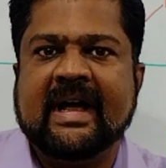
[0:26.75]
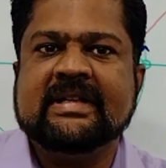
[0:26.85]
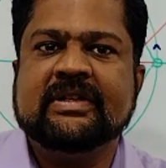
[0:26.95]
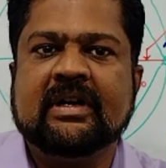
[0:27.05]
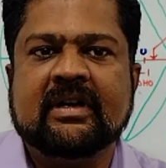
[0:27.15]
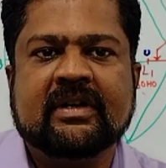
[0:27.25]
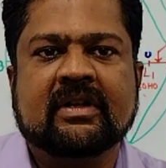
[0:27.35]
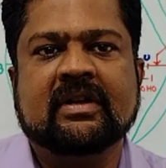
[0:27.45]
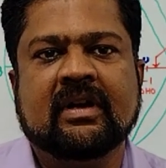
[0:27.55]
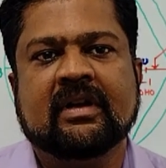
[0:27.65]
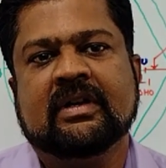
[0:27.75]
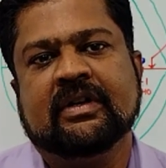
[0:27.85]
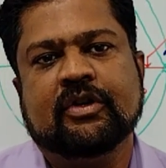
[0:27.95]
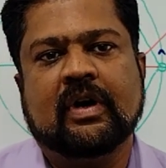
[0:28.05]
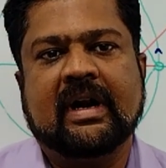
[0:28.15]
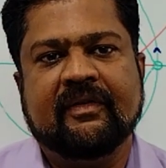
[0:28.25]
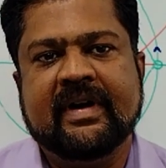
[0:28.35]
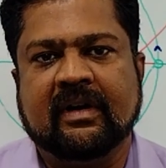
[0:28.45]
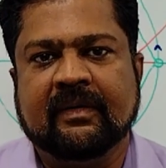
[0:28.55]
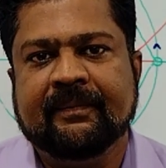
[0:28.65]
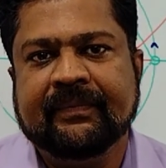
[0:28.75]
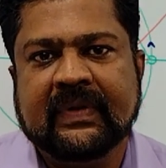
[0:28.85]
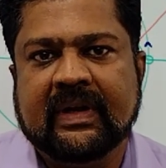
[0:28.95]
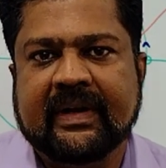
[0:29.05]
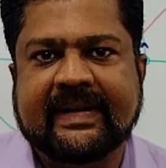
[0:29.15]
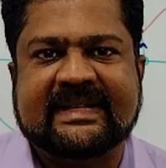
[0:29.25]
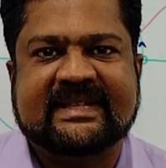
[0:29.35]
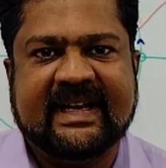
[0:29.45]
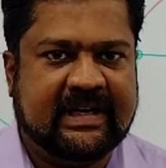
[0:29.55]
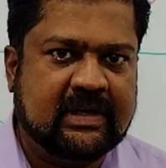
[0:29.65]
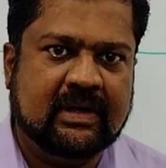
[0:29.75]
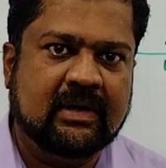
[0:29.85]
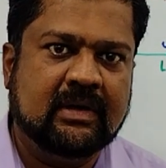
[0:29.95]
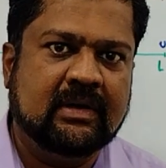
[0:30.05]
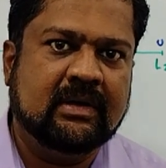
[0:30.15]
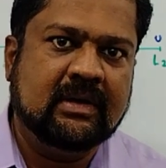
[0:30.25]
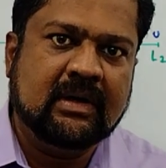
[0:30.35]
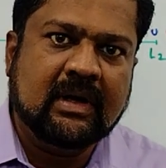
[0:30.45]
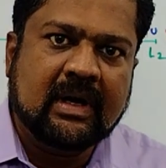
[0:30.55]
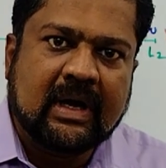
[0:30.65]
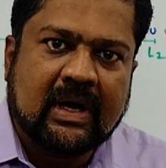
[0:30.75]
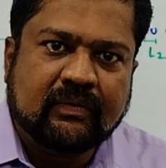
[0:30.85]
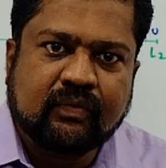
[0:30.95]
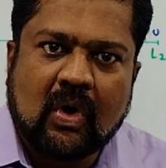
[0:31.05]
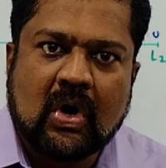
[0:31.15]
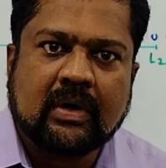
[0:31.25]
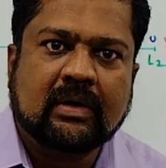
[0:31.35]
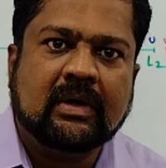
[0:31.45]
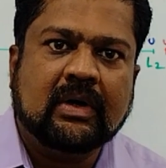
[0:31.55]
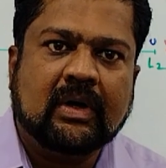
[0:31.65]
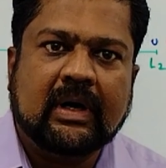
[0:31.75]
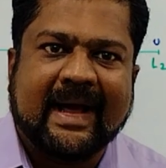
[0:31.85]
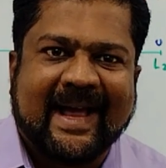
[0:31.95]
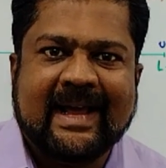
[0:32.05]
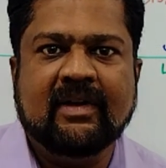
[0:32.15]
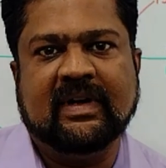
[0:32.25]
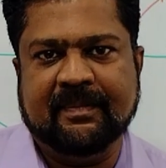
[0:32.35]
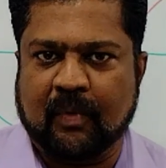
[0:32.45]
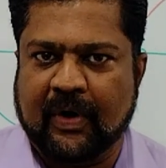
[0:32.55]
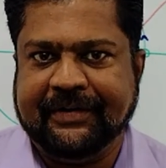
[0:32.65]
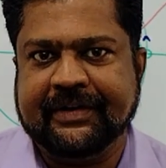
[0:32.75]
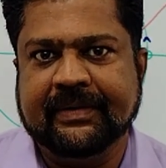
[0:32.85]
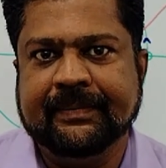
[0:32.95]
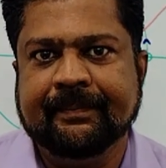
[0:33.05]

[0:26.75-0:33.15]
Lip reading: as you are aware, it is set for L1 point.